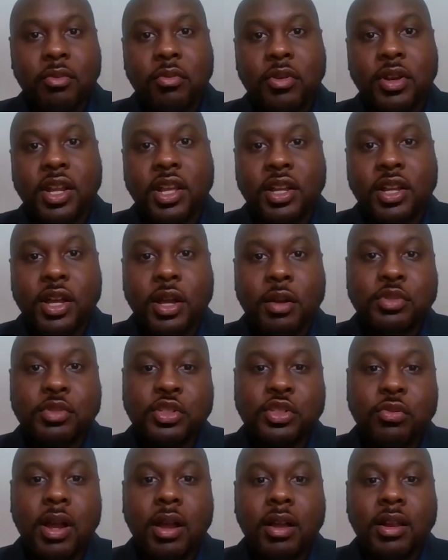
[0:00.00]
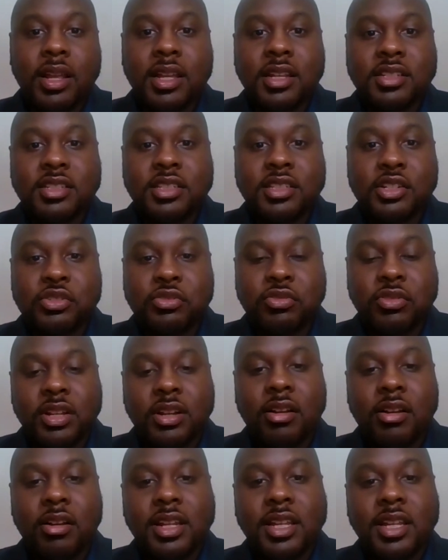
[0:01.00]
when it comes to our ancestry
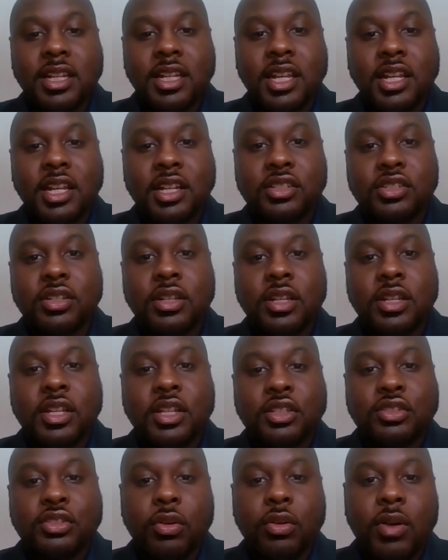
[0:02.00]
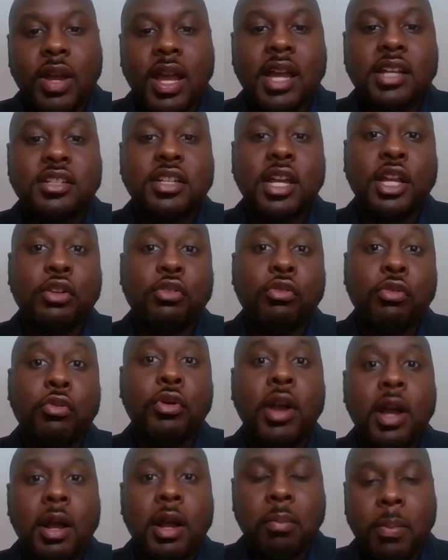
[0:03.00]
and our lineage. So as I
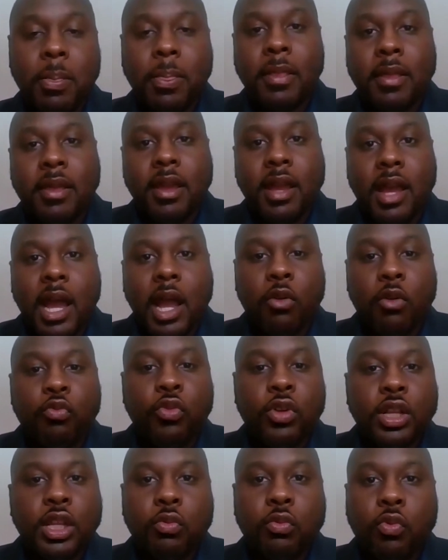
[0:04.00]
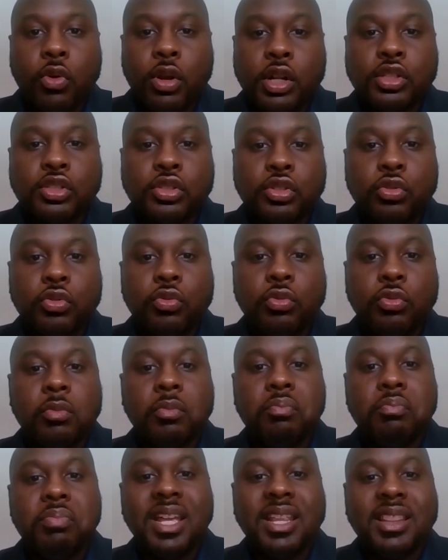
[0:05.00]
grew up, I really wanted to
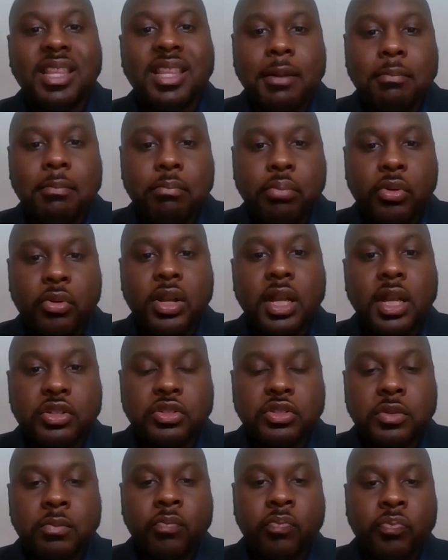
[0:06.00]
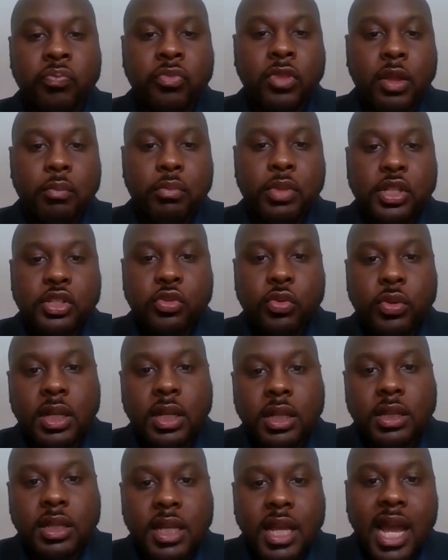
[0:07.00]
be that bridge
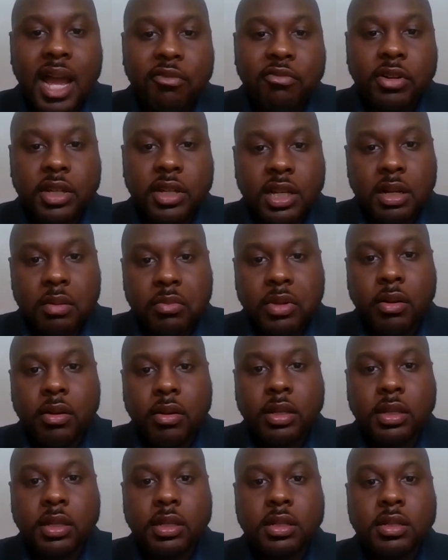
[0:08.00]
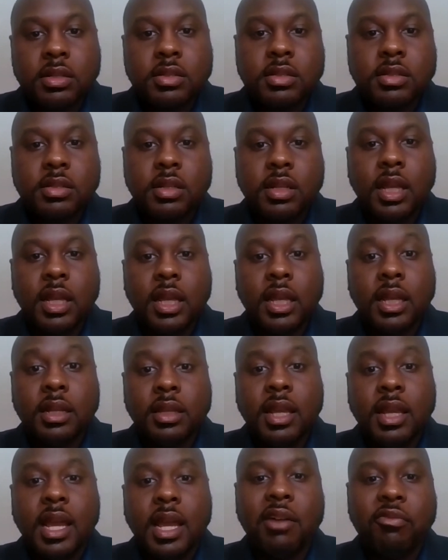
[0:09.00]
between the African Americans and
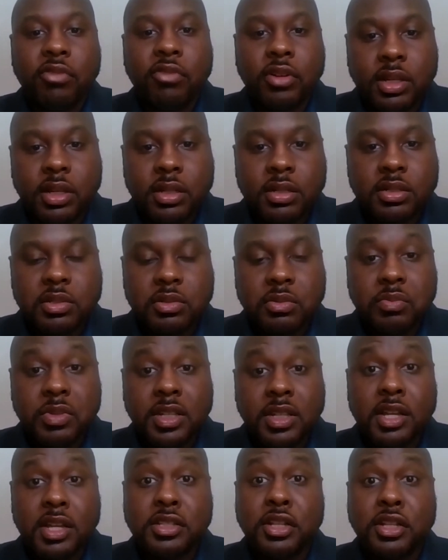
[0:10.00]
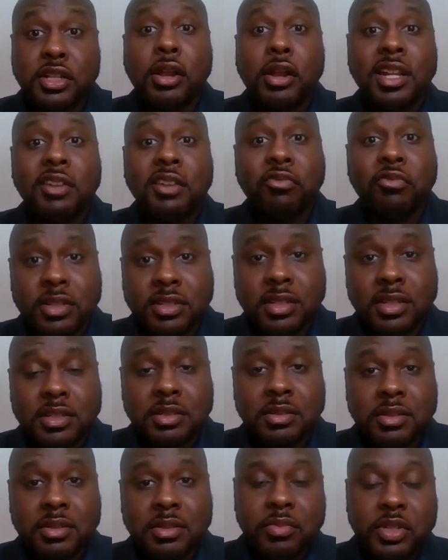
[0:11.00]
the Africans, because there are
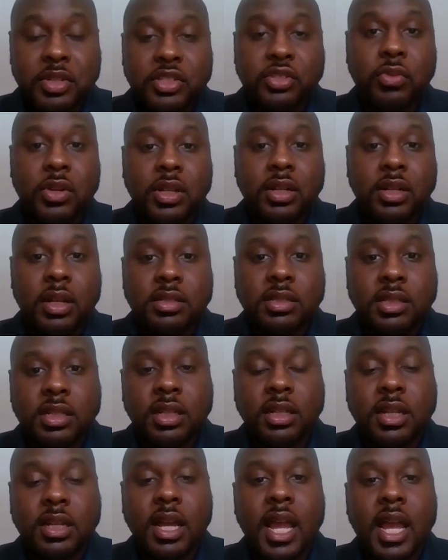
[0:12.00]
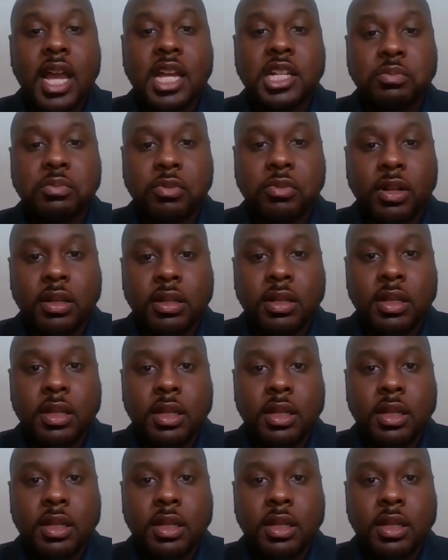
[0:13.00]
differences between us in the diaspora,